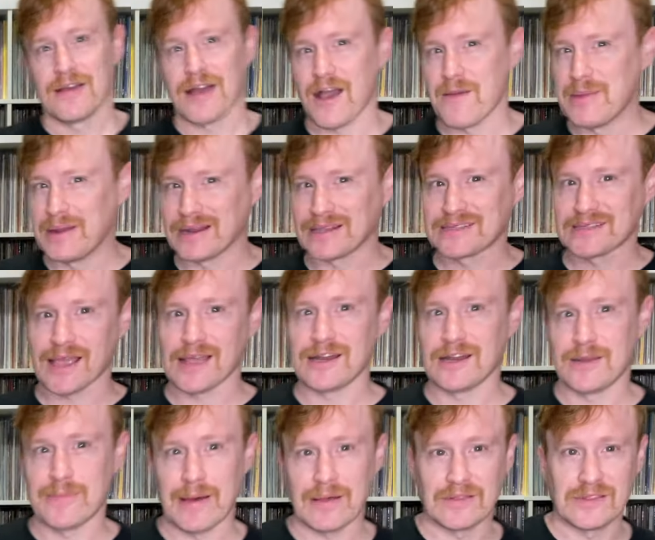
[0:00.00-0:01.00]
I've been
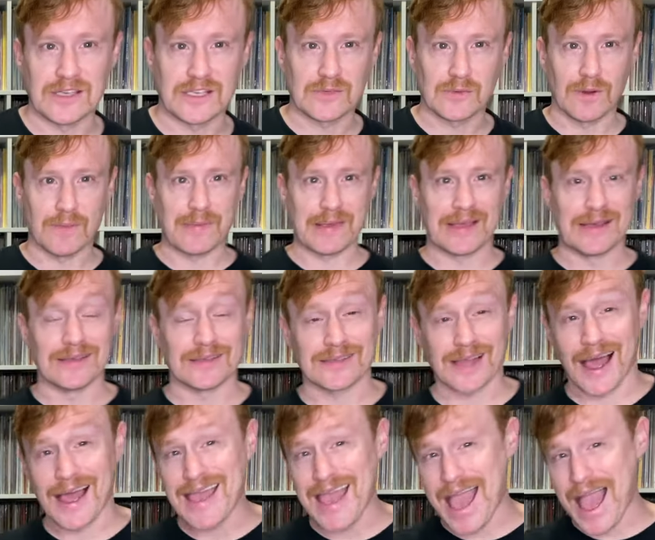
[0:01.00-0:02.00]
excited about this one because
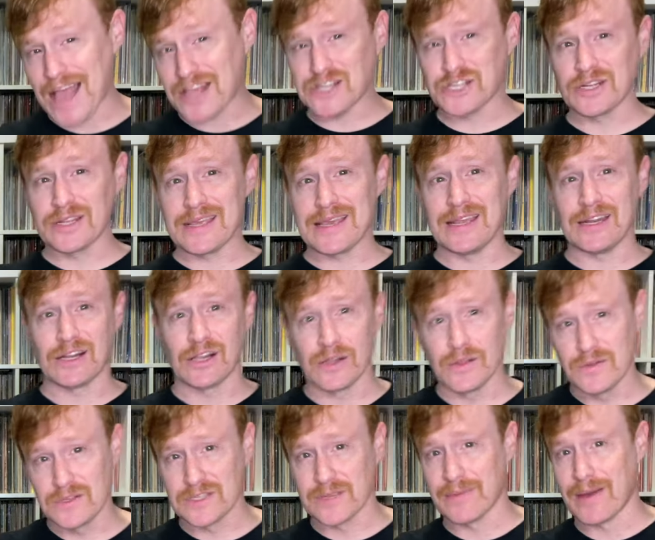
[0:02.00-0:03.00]
I actually
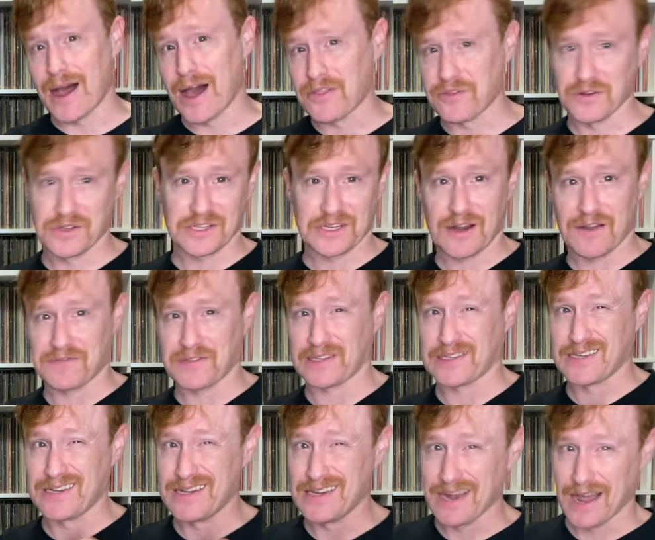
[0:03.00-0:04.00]
include some other stuff
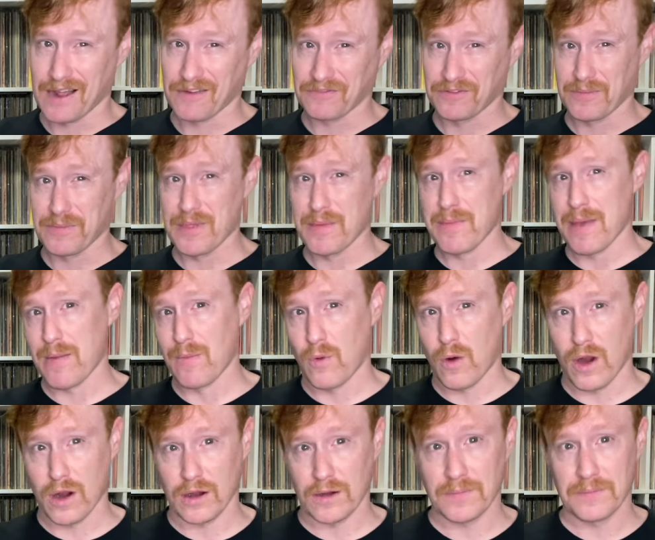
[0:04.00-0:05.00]
that's not from the
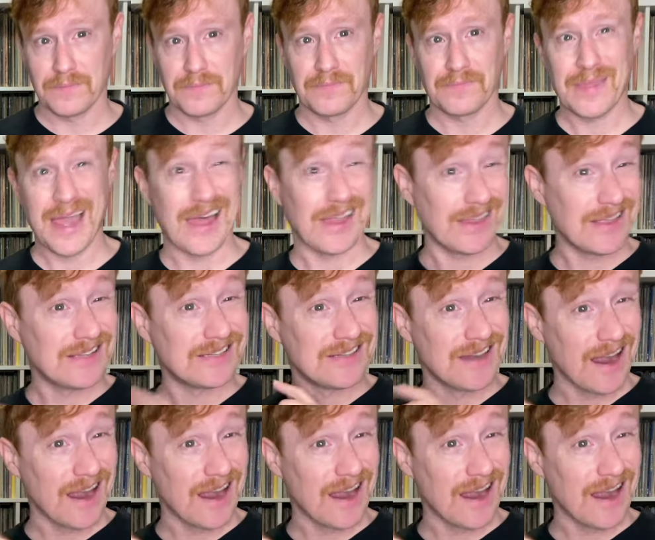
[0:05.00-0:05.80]
memoir, at least